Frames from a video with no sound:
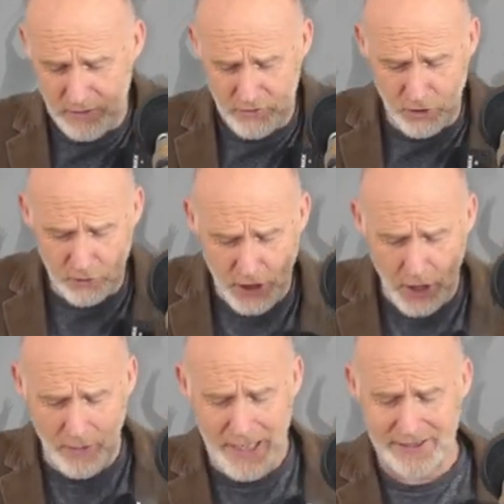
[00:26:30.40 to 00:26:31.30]
So
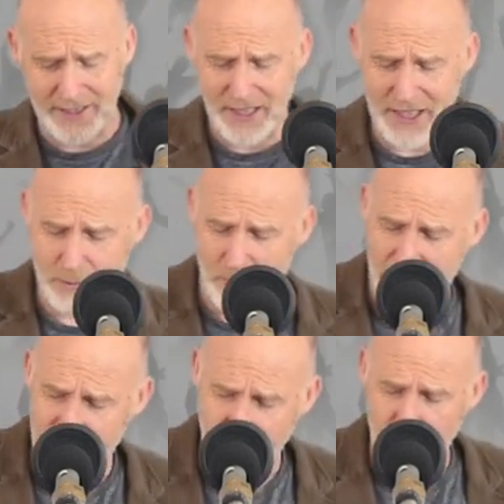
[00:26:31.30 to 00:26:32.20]
Doeg the
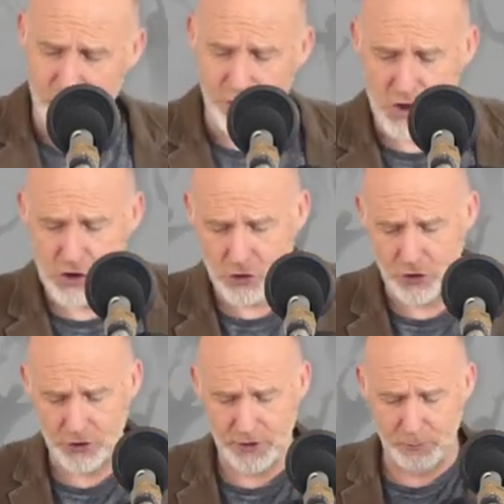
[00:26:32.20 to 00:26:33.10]
Edomite turned and he
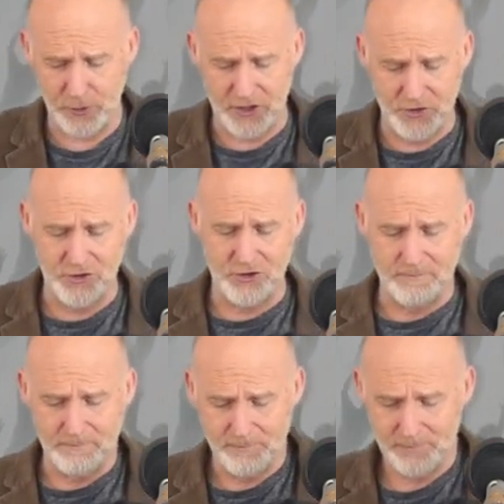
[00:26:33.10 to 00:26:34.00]
struck the priests